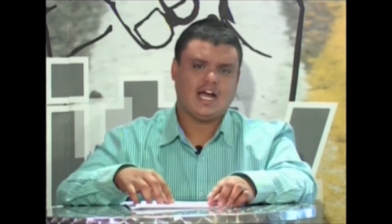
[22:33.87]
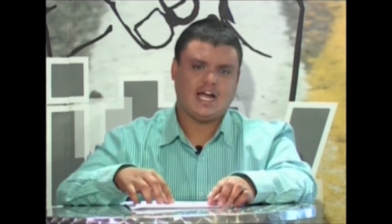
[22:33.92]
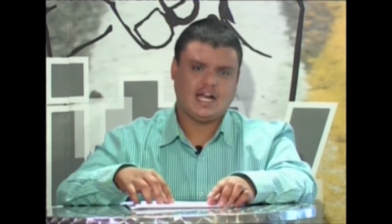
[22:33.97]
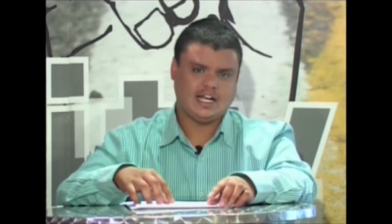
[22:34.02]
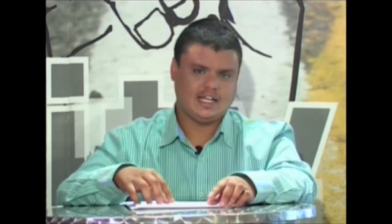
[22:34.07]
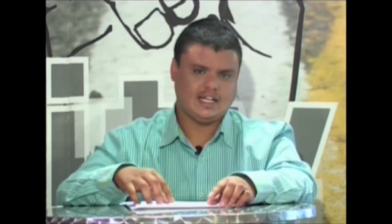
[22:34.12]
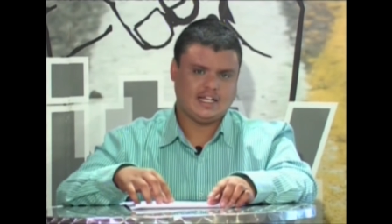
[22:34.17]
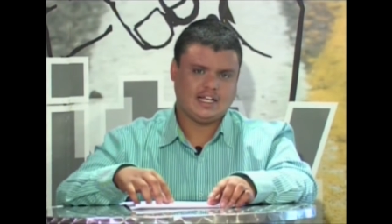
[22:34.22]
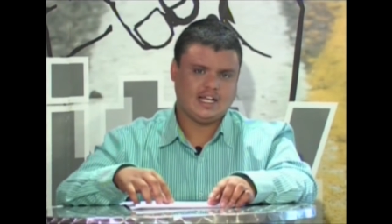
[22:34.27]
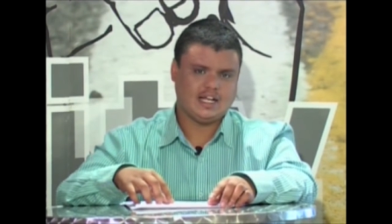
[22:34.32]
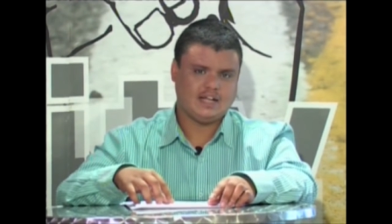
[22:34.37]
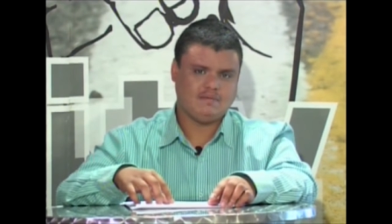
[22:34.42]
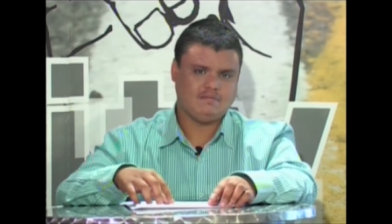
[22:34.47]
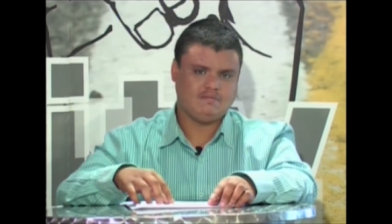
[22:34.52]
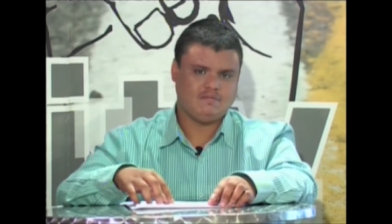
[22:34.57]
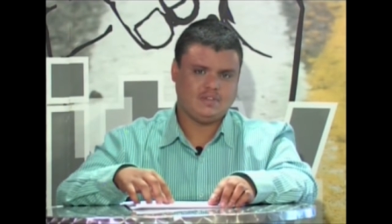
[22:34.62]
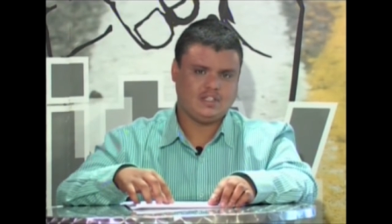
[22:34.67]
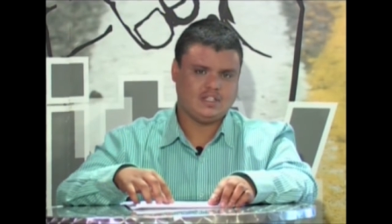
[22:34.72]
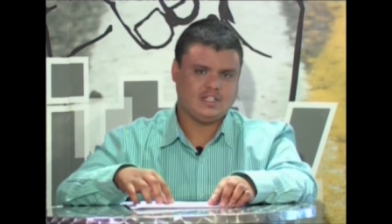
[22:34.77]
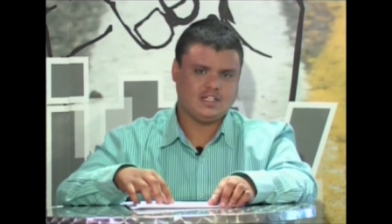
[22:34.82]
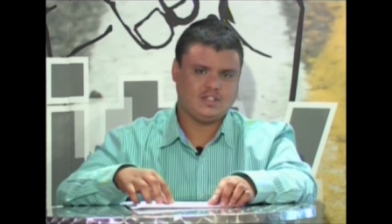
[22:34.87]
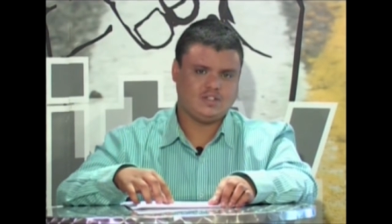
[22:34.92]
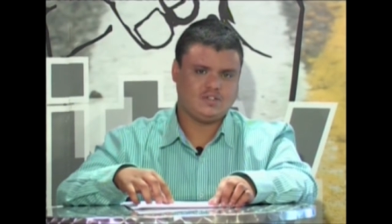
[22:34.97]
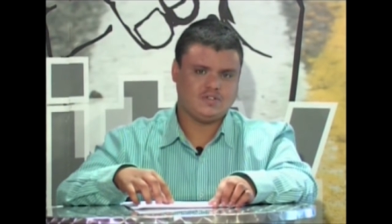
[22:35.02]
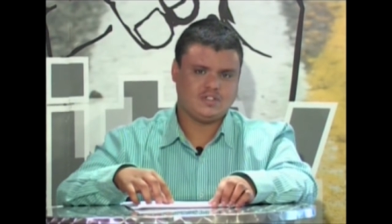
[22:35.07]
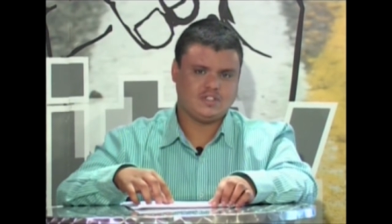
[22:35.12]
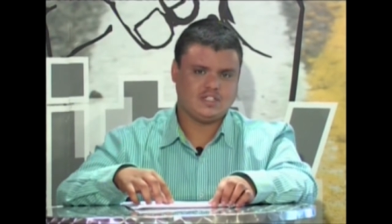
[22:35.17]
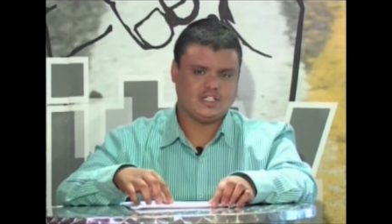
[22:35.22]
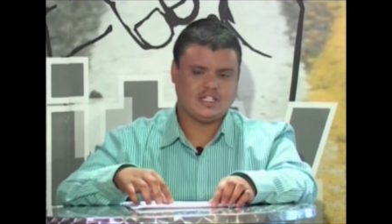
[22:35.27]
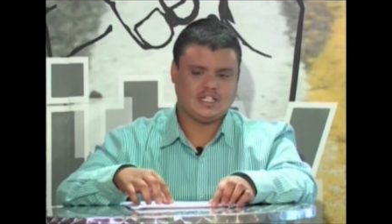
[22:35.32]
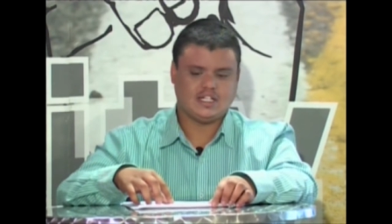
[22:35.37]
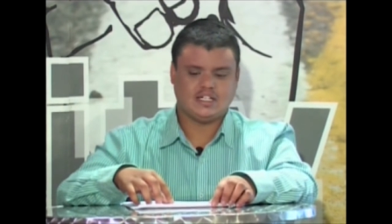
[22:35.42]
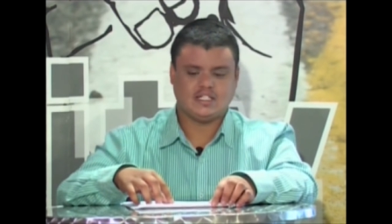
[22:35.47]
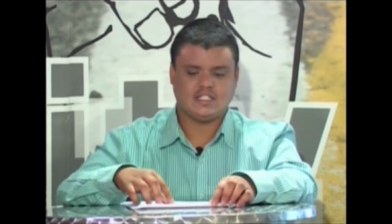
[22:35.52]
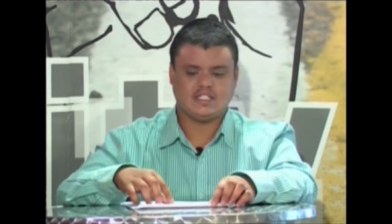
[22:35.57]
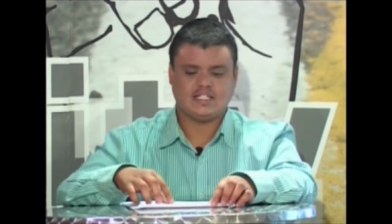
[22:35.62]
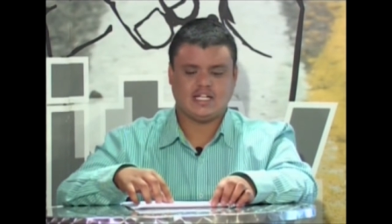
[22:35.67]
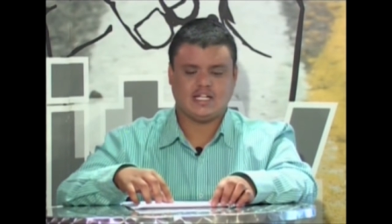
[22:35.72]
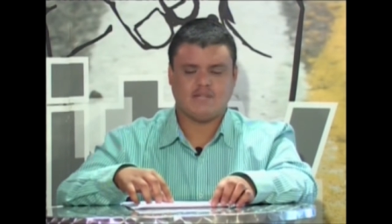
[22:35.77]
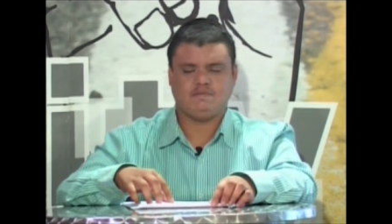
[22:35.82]
I am yet to see and
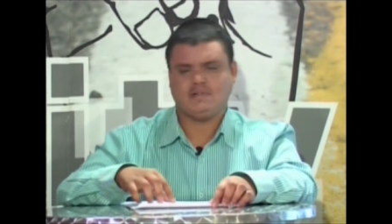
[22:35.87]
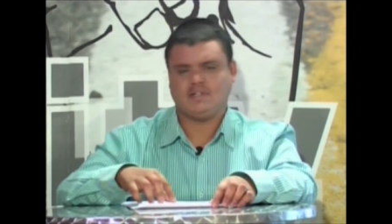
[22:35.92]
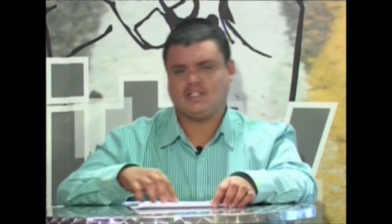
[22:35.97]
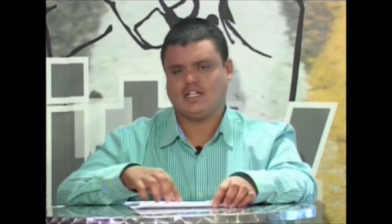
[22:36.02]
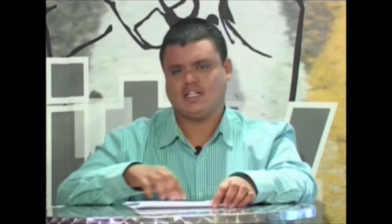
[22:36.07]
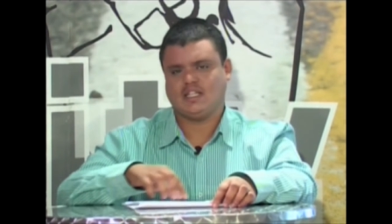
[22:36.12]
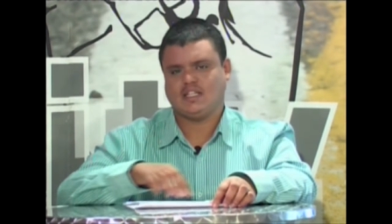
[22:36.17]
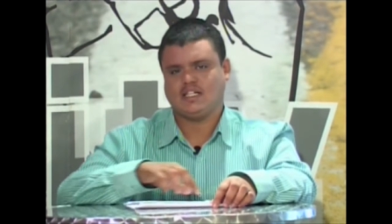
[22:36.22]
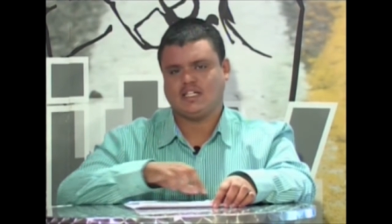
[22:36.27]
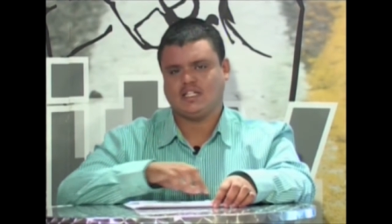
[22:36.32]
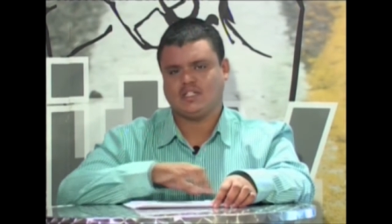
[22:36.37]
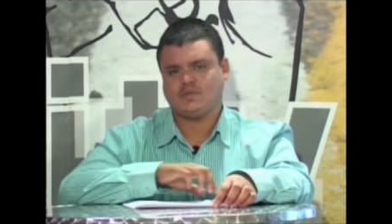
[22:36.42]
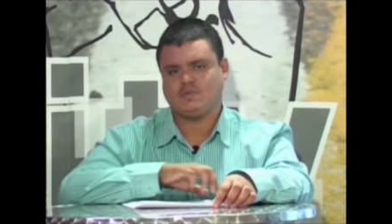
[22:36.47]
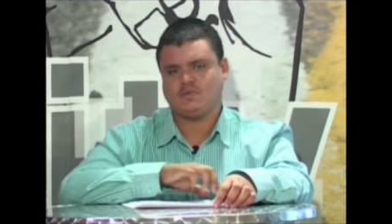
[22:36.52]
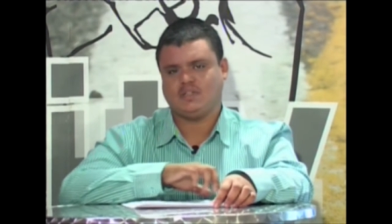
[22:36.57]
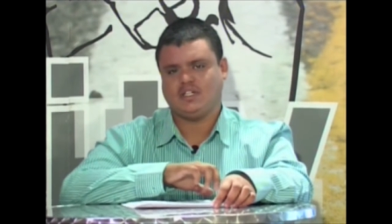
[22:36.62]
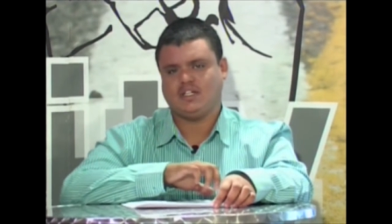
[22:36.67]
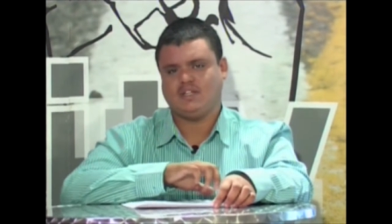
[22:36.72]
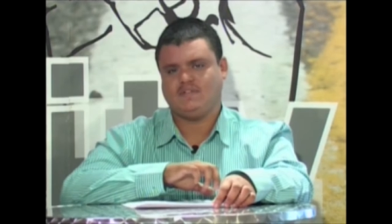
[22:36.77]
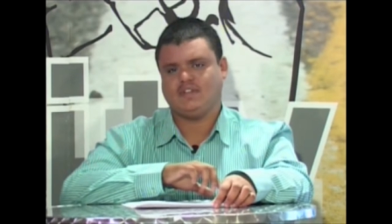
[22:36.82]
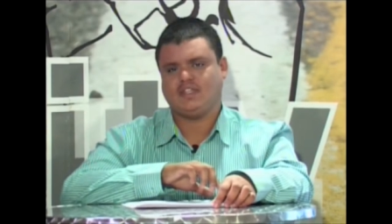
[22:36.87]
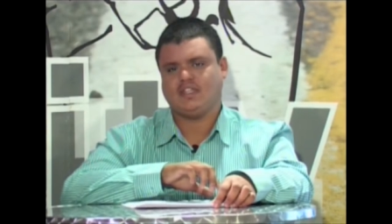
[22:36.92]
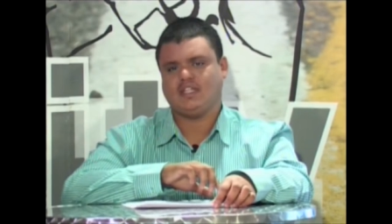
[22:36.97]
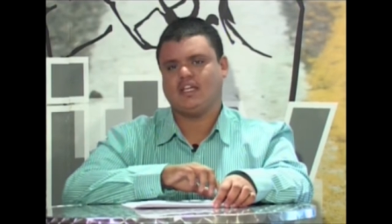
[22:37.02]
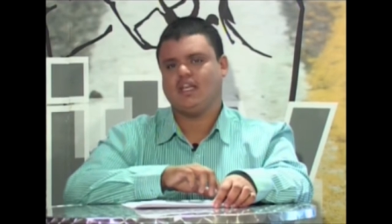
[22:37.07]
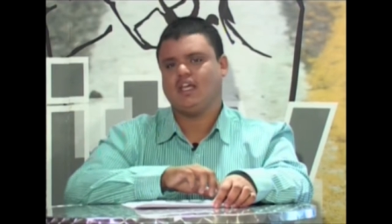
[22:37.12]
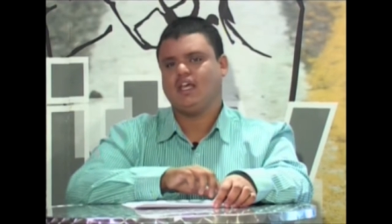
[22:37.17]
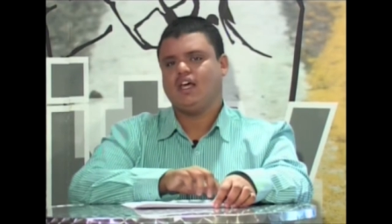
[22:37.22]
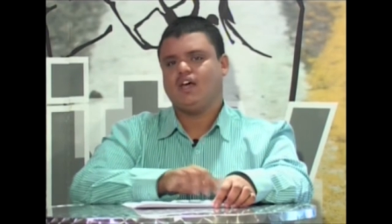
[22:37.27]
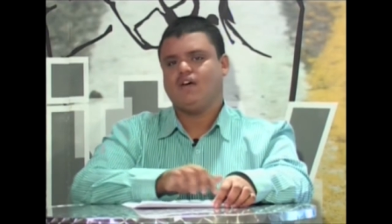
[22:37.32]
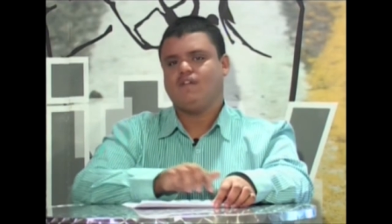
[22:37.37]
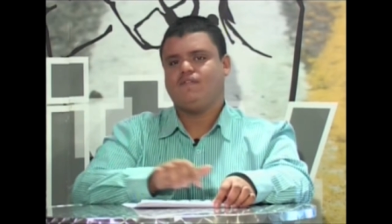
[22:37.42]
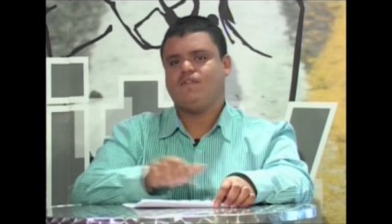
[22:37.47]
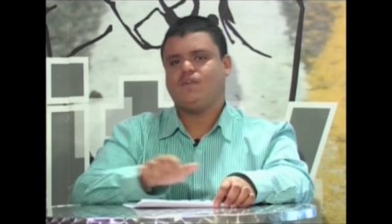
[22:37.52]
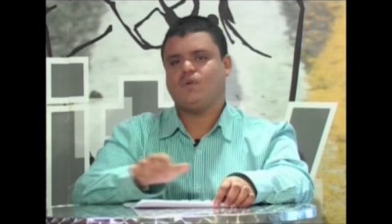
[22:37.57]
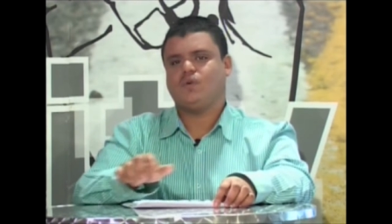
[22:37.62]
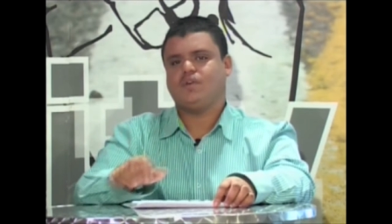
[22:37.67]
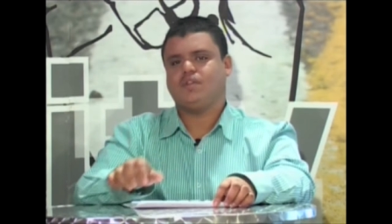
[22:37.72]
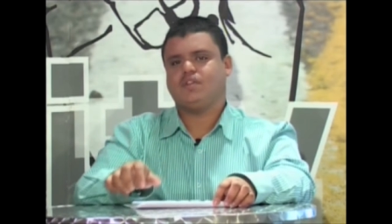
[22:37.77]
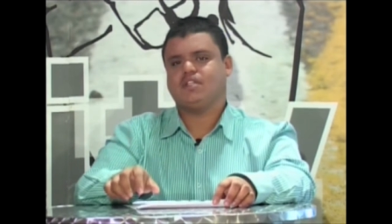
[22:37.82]
understand, but nonetheless we'll leave it there
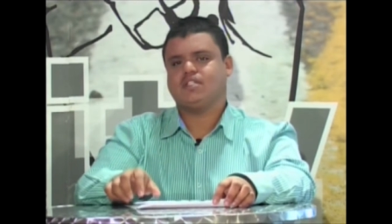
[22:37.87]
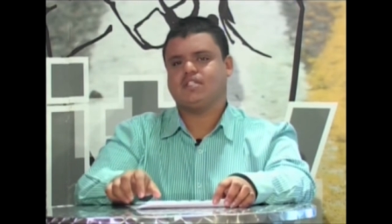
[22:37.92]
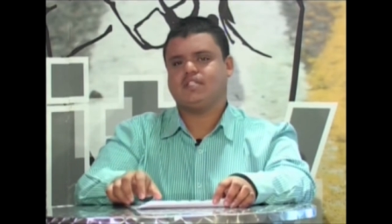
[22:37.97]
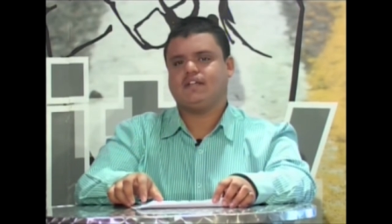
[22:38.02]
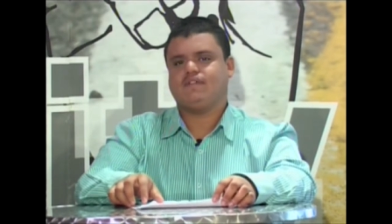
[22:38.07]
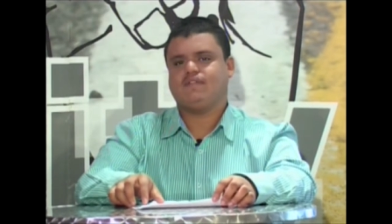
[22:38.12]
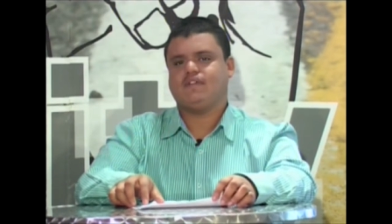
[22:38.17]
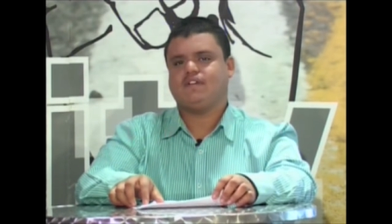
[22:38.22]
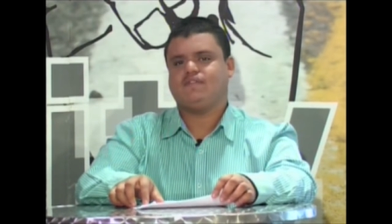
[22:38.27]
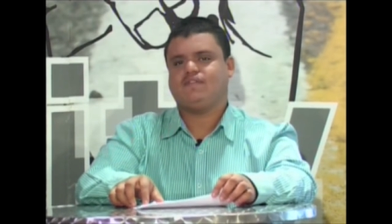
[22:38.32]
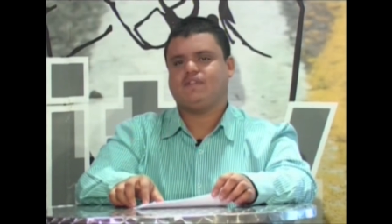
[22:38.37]
for this evening.